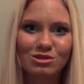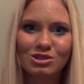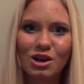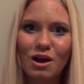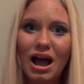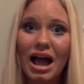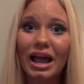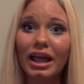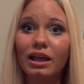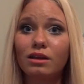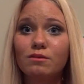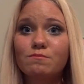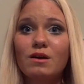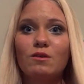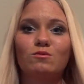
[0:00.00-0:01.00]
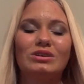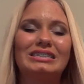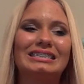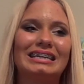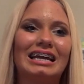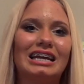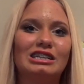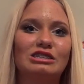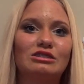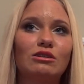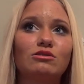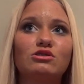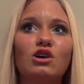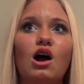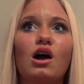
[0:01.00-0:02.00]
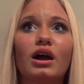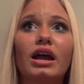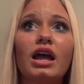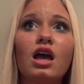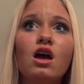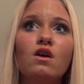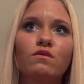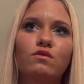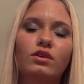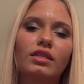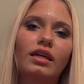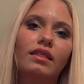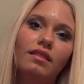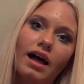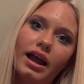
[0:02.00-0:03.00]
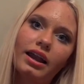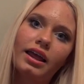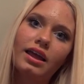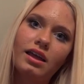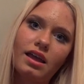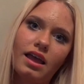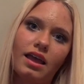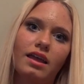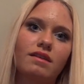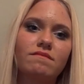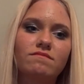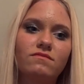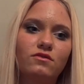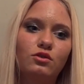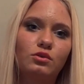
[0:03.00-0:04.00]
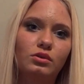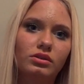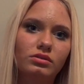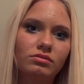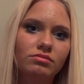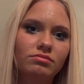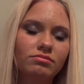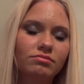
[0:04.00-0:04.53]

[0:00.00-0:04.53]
So I am once again so sorry for the lighting and for